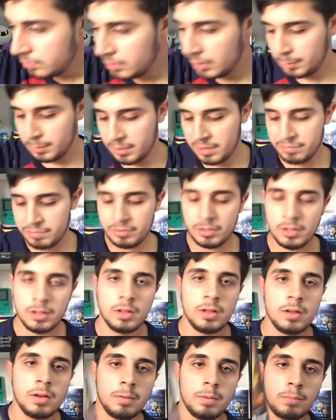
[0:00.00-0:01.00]
Here we have
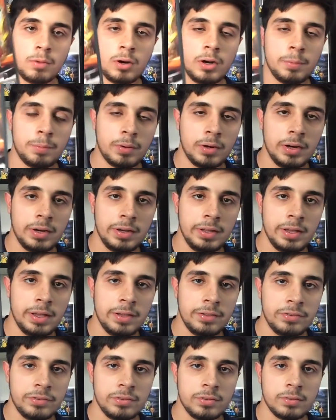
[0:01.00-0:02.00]
Mario Party
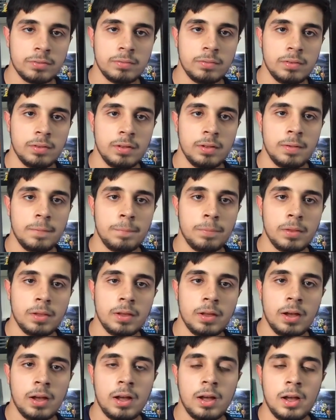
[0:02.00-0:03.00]
DS.
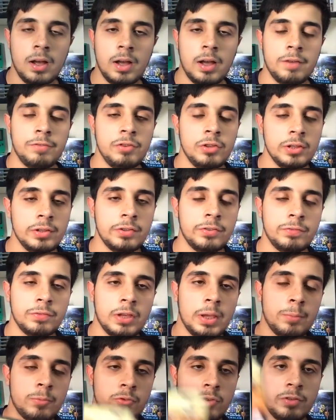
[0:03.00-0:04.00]
I feel like this
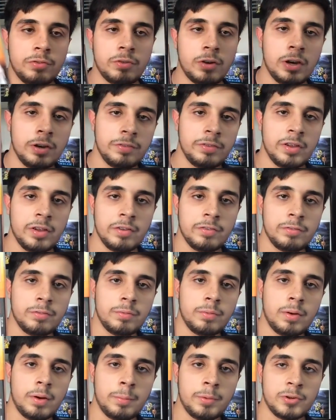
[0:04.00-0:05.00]
game's really fun if you have
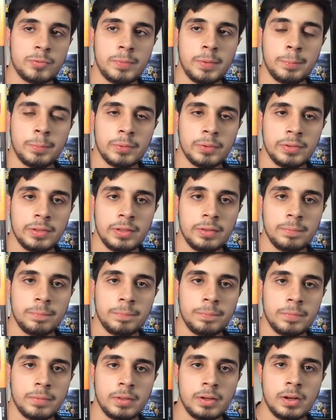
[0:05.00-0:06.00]
a bunch of people with it.
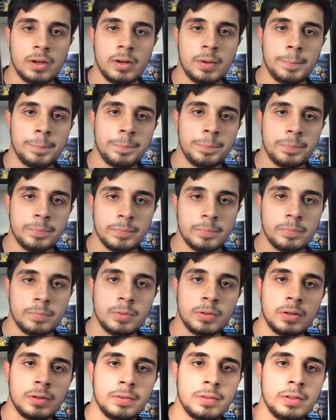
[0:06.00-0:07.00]

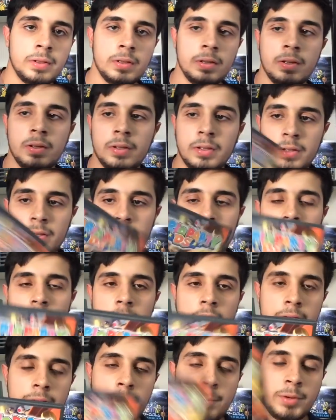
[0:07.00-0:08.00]
But
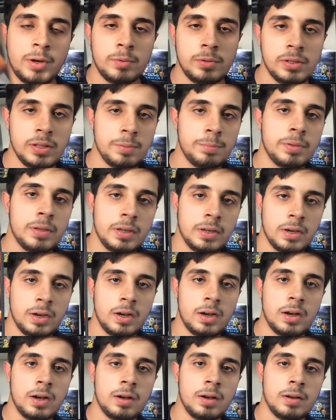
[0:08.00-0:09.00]
yeah, I'm not really a big
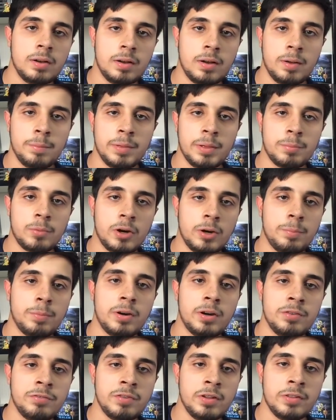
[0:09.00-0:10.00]
Mario
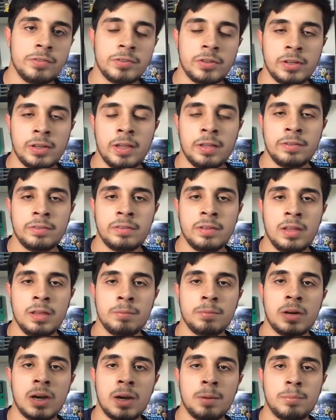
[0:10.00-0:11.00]
Party fan, so I can't say.
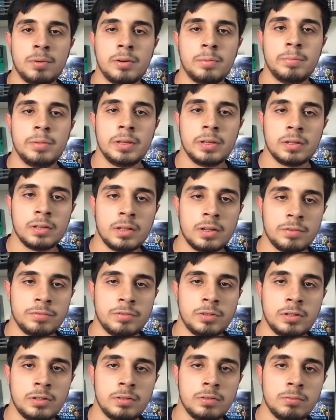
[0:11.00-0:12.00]
But I remember it being a lot of
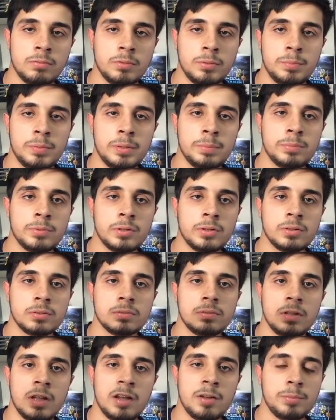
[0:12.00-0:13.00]
fun with people.
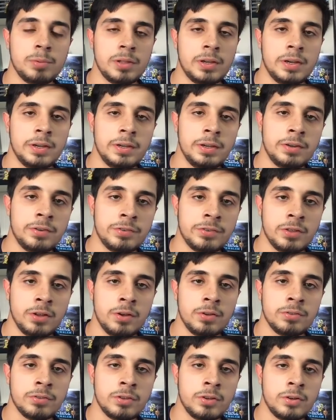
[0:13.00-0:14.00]
I haven't played it in years
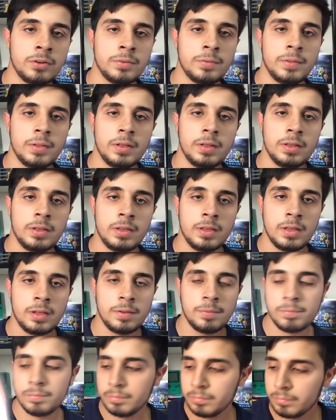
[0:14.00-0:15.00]
though, so yeah.